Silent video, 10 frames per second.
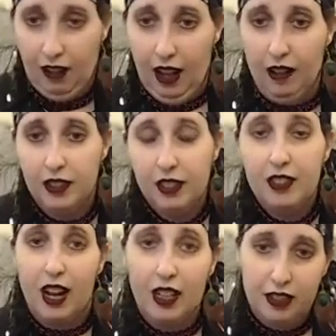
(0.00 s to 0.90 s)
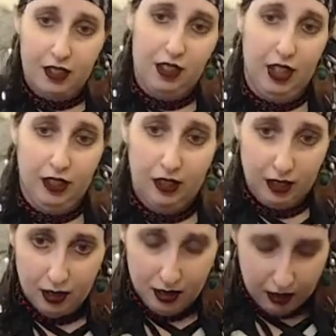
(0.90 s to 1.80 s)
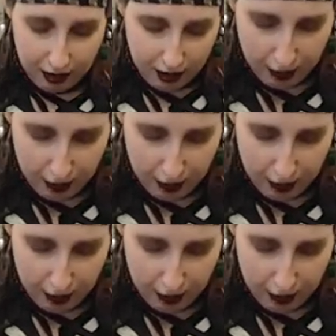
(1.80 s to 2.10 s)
obviously not just your